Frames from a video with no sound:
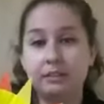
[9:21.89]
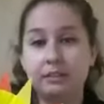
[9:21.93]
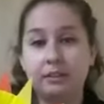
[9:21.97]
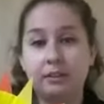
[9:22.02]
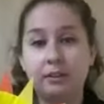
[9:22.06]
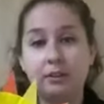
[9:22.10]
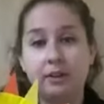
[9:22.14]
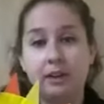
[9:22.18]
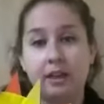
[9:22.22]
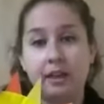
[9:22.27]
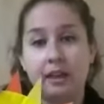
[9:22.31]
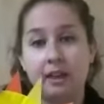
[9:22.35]

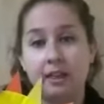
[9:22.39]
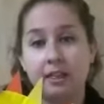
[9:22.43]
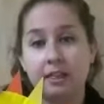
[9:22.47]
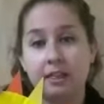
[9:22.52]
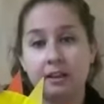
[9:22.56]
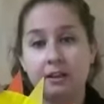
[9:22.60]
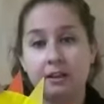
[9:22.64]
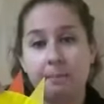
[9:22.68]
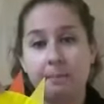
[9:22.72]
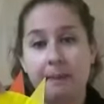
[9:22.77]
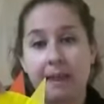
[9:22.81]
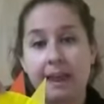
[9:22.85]
you can get a
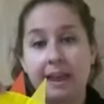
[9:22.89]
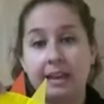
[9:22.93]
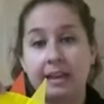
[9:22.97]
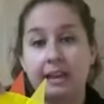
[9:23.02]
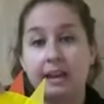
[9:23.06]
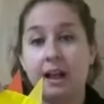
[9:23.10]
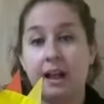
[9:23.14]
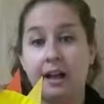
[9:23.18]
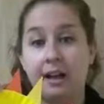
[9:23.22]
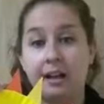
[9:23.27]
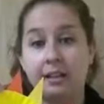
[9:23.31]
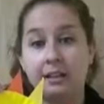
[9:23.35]
little paint
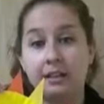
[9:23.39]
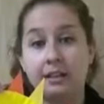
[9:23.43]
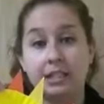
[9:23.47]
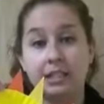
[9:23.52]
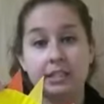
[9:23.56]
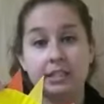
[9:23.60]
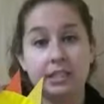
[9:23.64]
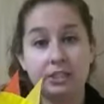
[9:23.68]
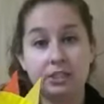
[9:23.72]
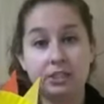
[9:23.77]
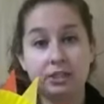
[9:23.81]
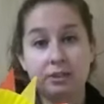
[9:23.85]
on the
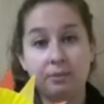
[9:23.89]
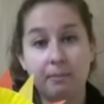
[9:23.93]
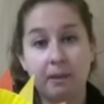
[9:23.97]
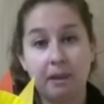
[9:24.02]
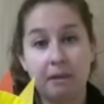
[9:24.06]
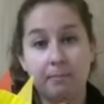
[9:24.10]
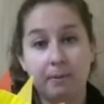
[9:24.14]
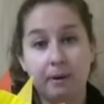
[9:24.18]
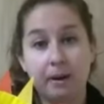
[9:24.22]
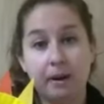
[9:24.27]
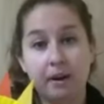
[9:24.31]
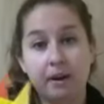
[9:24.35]
tissue
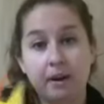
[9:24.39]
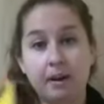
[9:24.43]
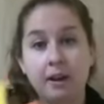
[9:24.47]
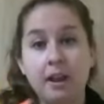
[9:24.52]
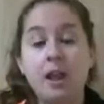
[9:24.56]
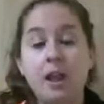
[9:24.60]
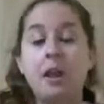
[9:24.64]
paper,